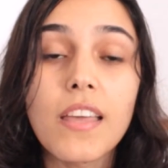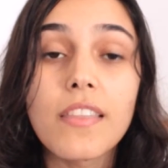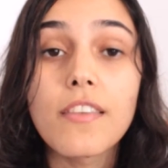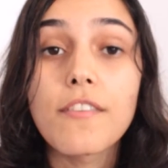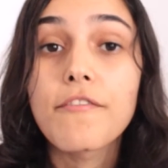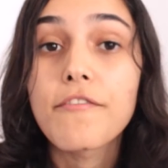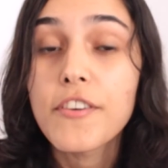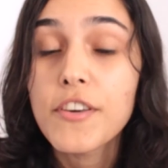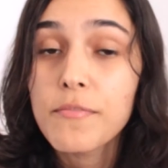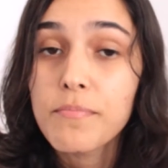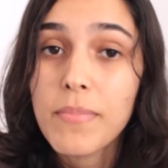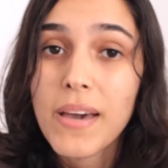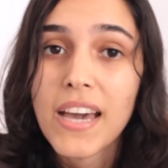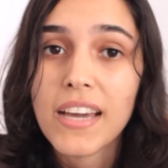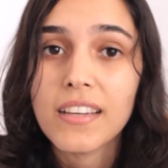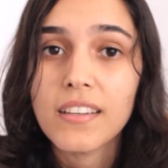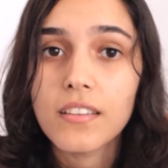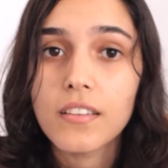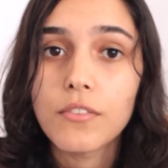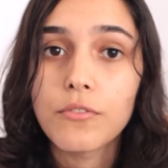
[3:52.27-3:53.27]
the
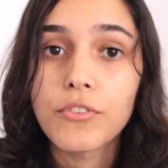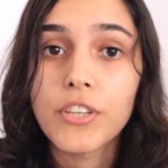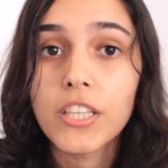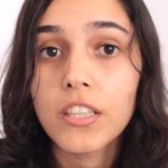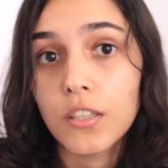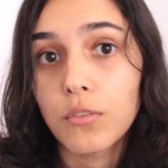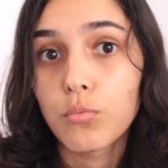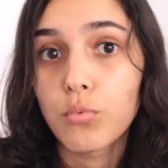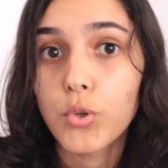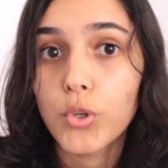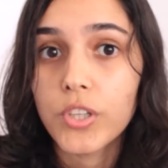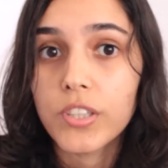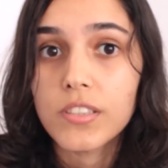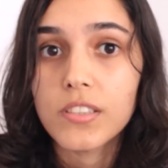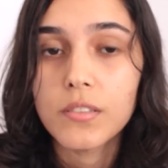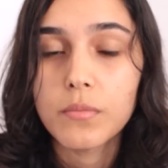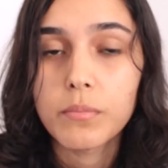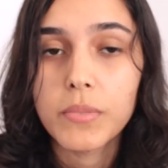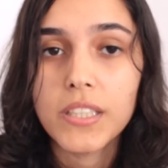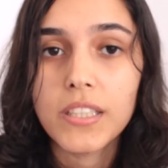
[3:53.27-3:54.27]
feedback really
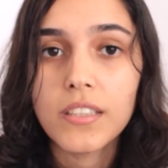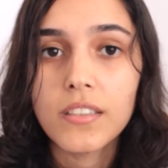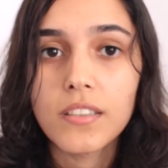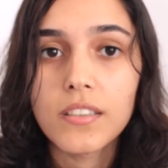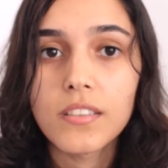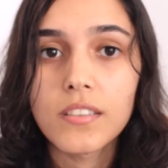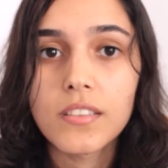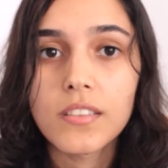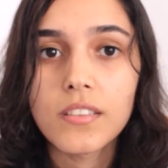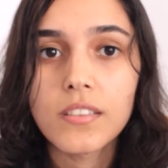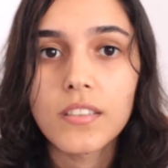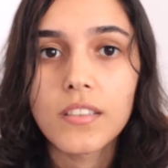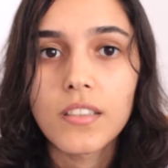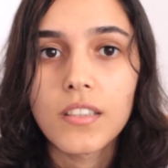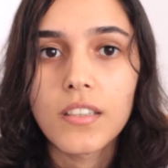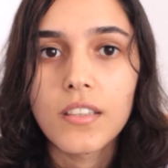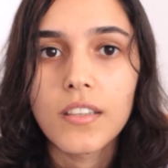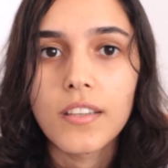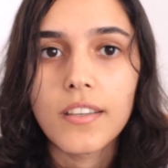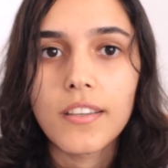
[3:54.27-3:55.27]
works, because
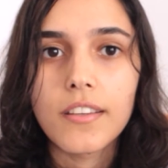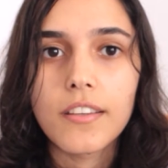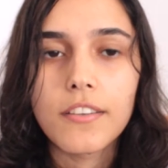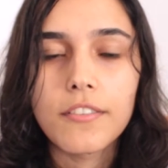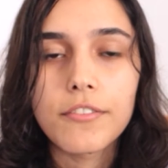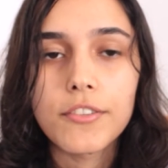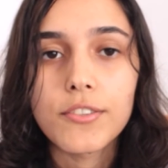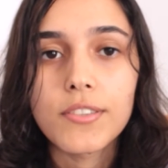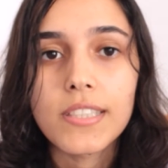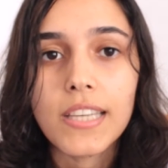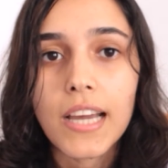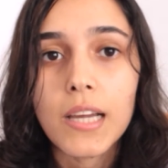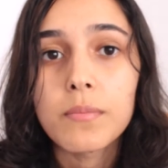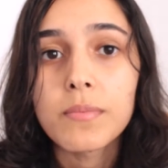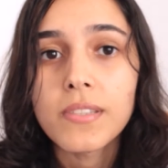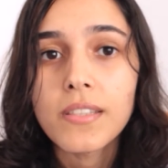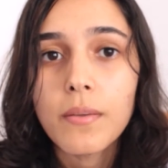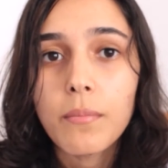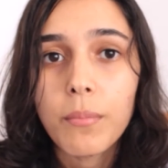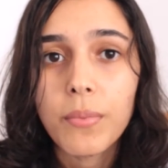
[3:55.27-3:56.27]
if you
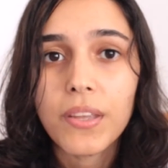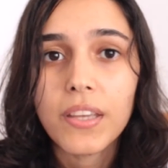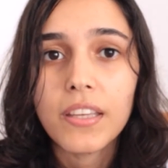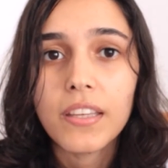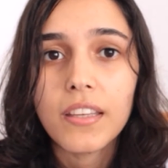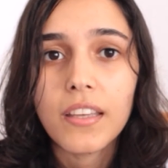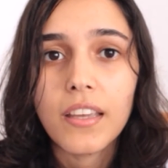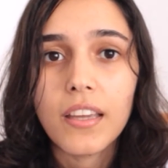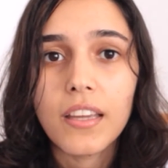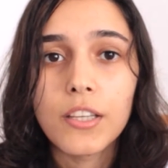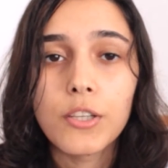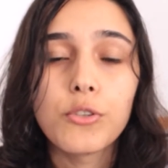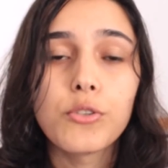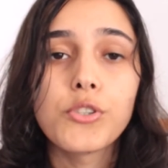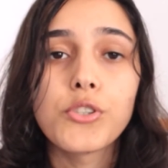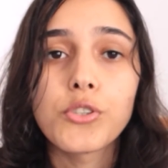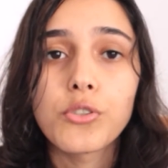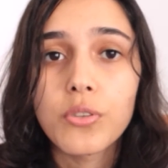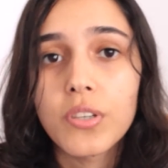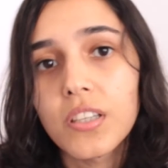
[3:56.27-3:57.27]
type something and you're
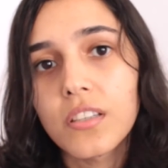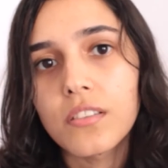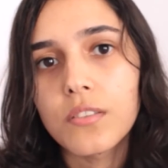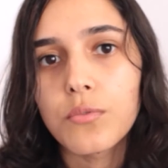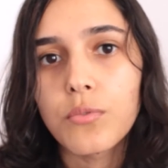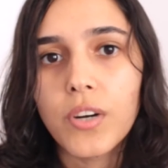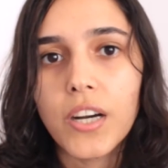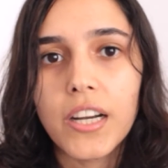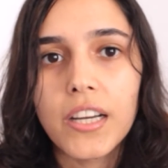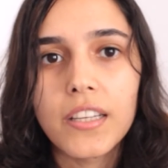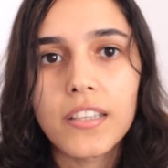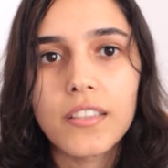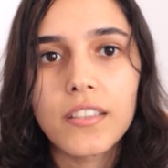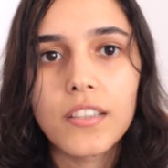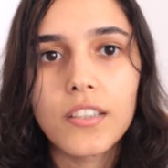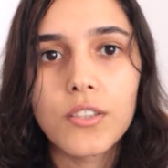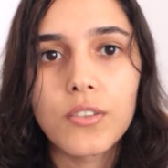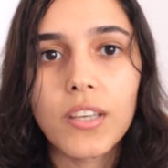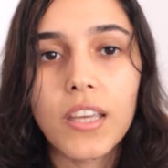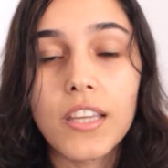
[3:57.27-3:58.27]
sure it's right,
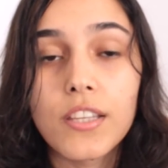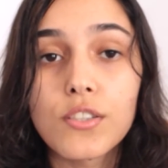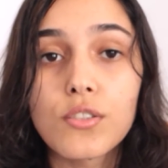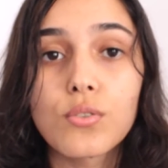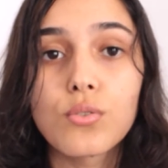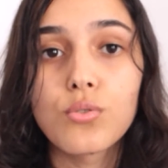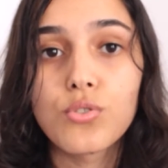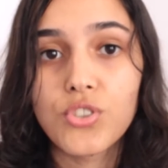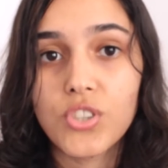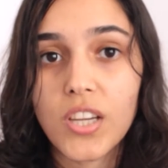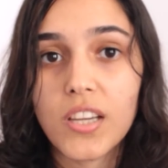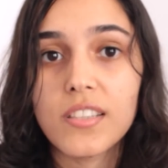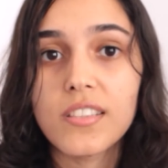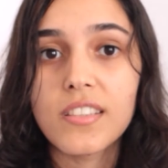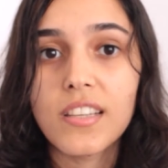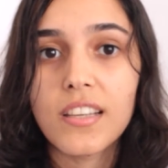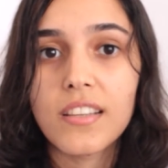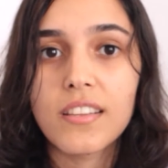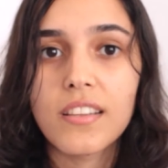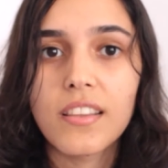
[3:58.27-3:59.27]
you can
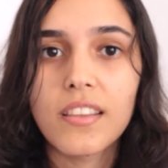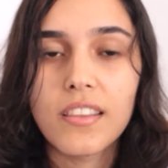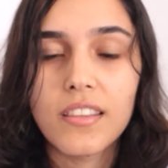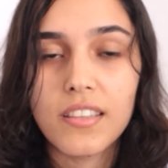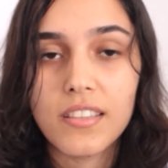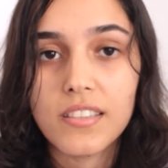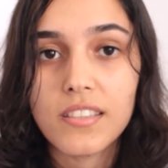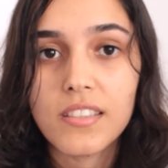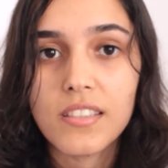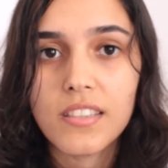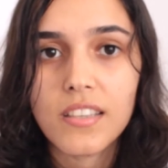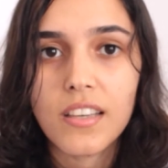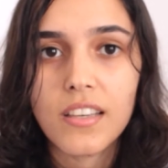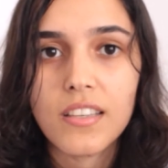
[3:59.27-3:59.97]
suggest them this